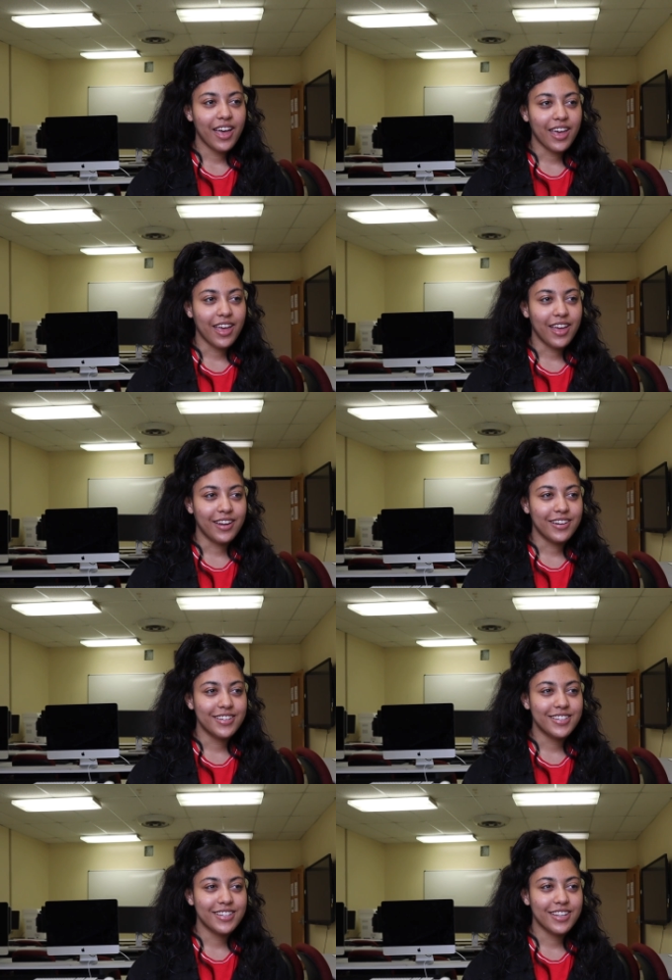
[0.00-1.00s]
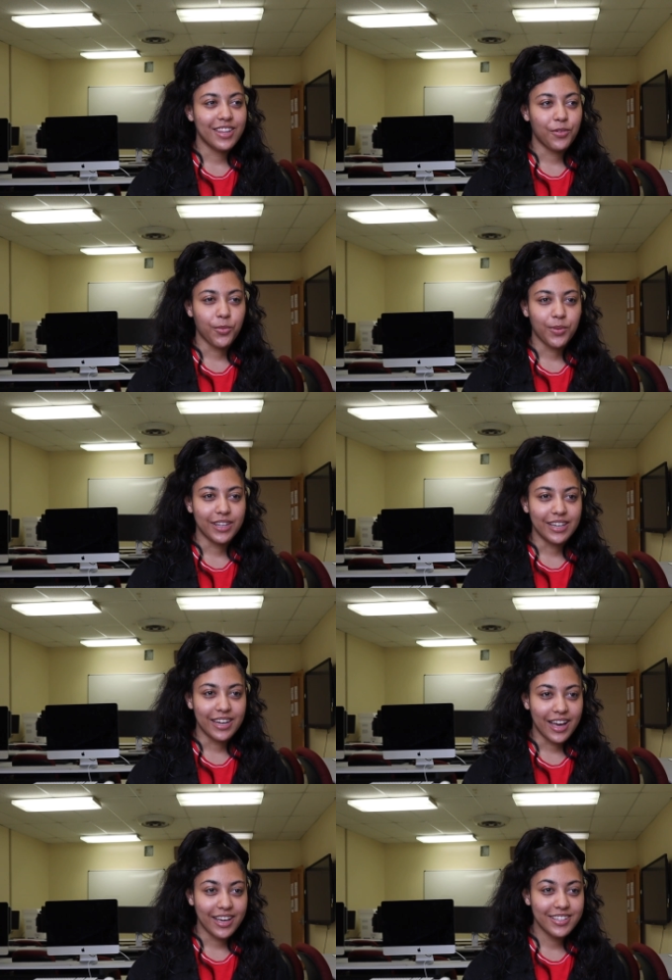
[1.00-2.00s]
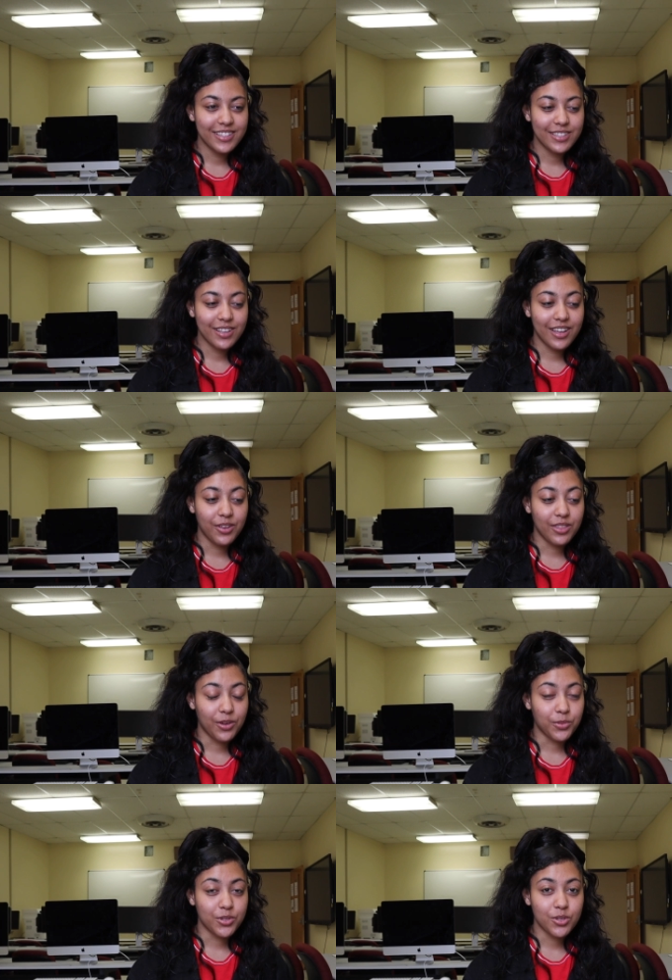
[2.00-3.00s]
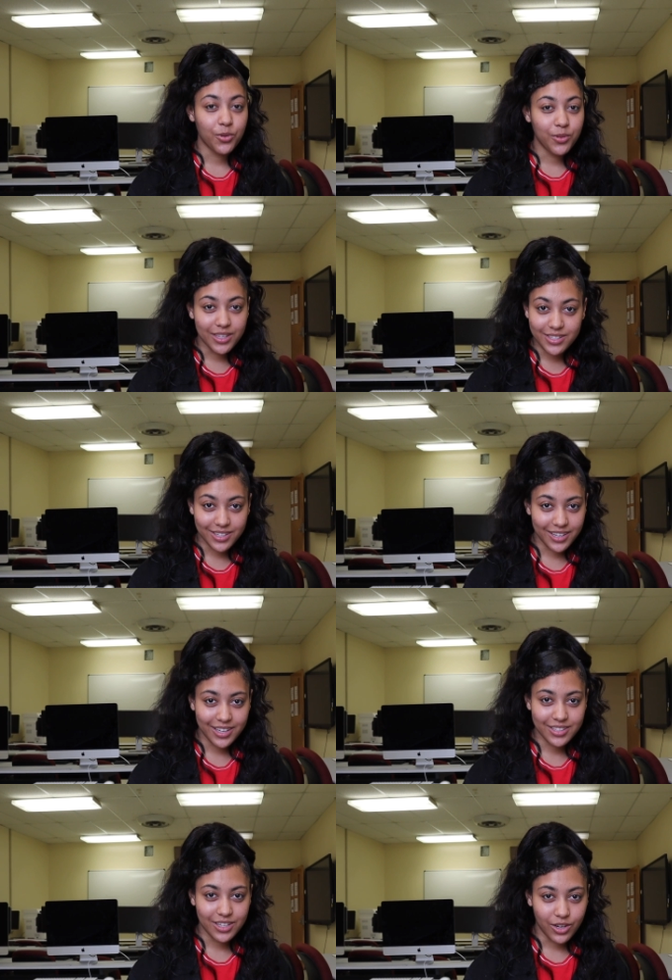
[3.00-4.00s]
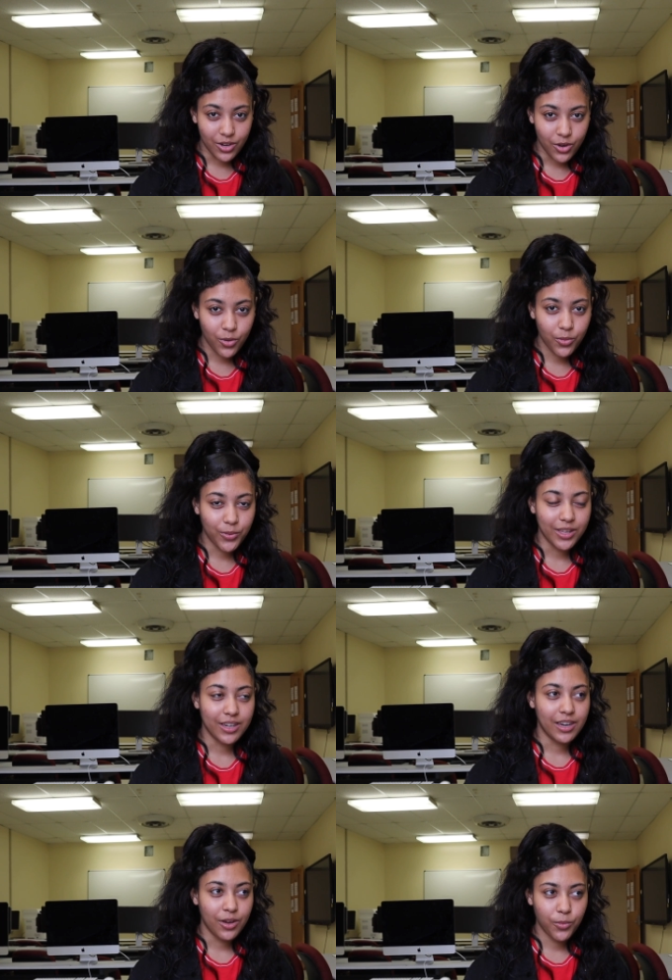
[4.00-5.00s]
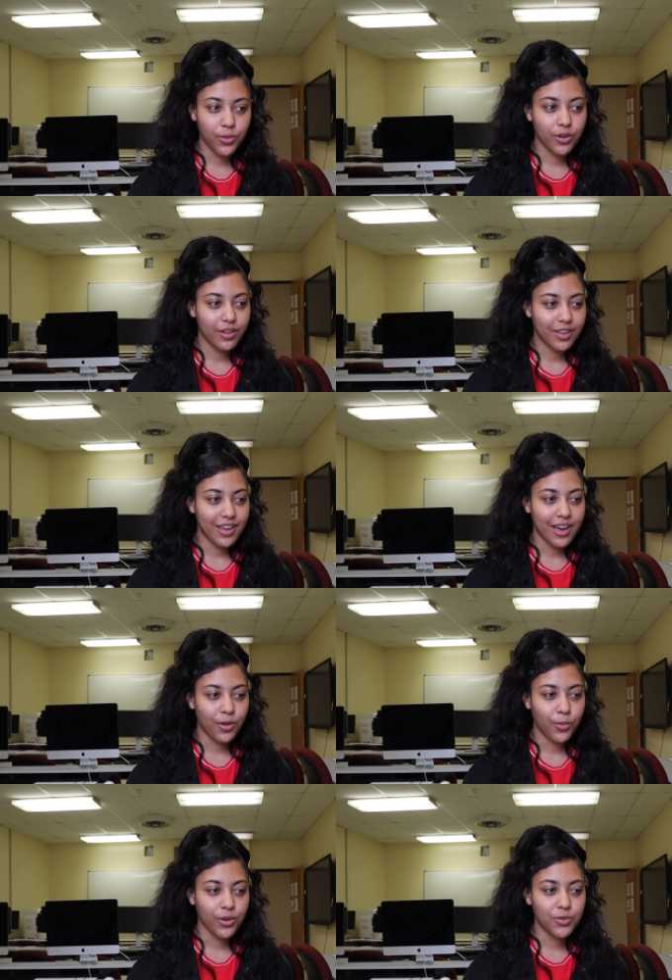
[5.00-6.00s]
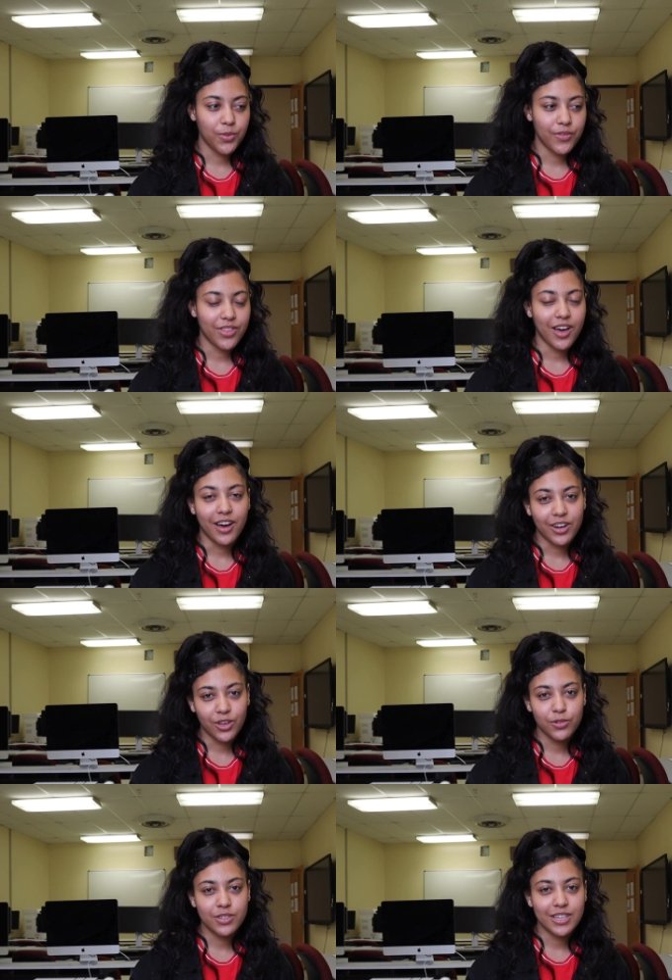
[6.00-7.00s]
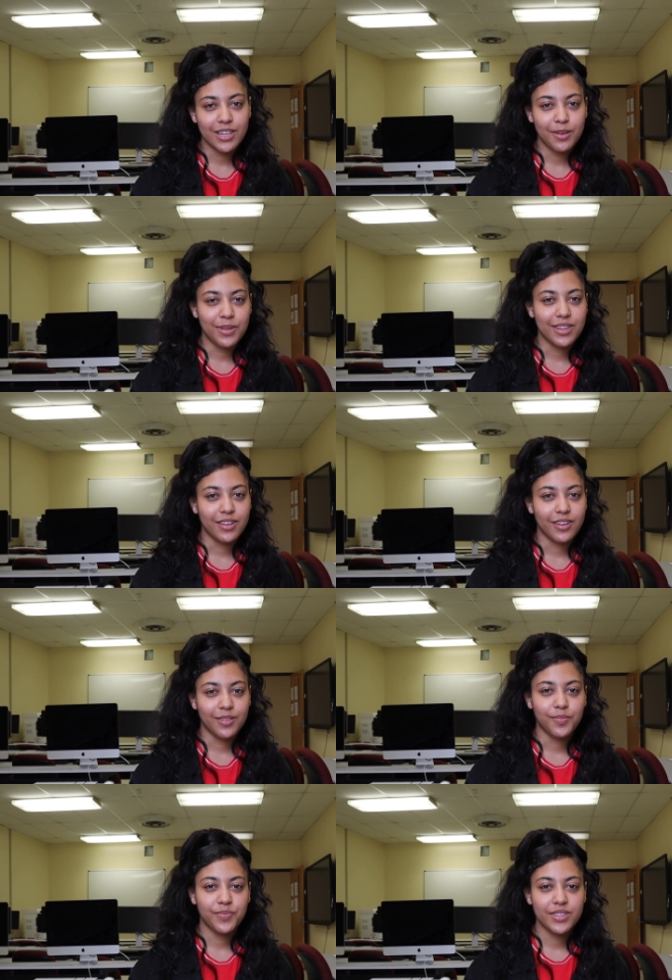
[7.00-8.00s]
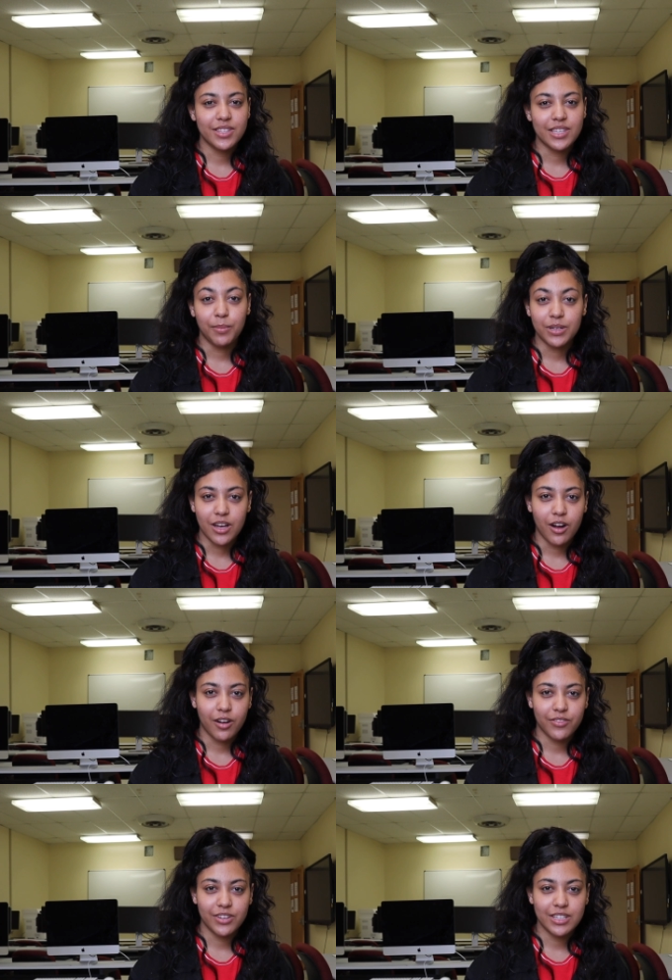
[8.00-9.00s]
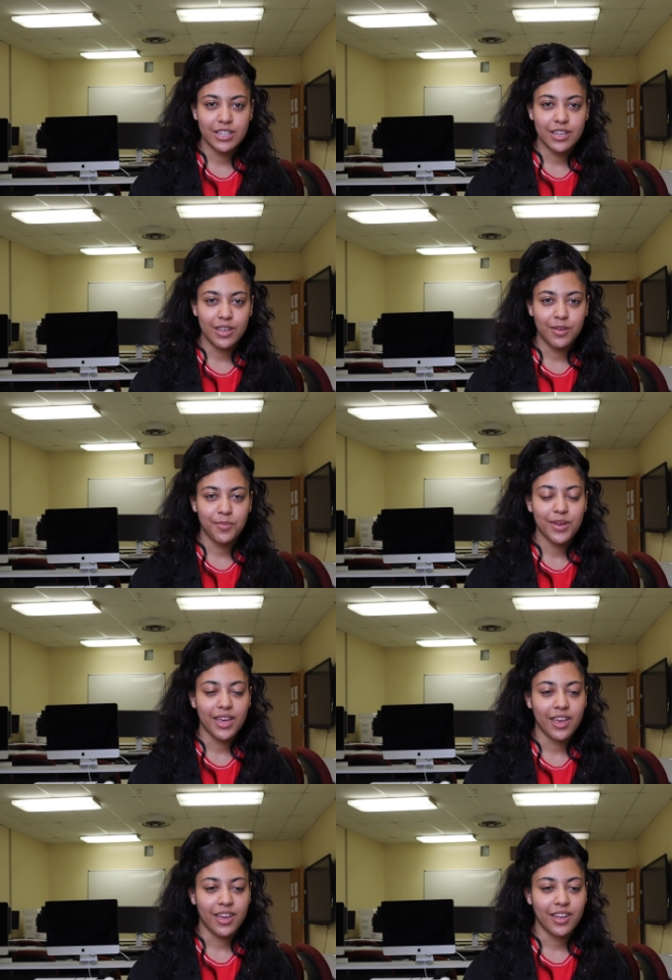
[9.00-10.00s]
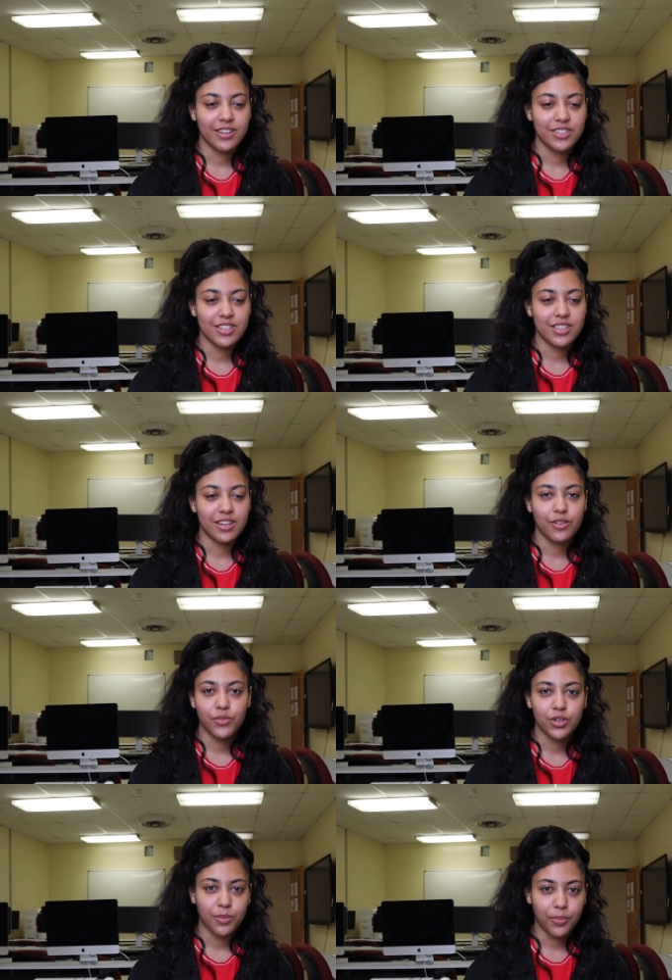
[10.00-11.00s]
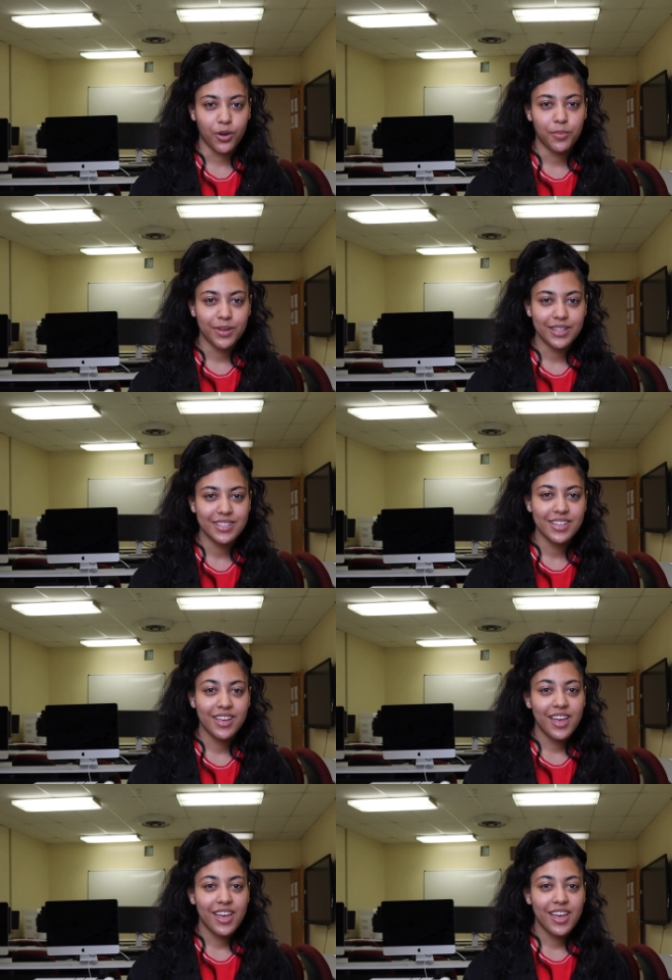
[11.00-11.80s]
And they were really nice. They were so easy to get to know. We networked. I worked with the audio team and the cinematography team and just the different departments.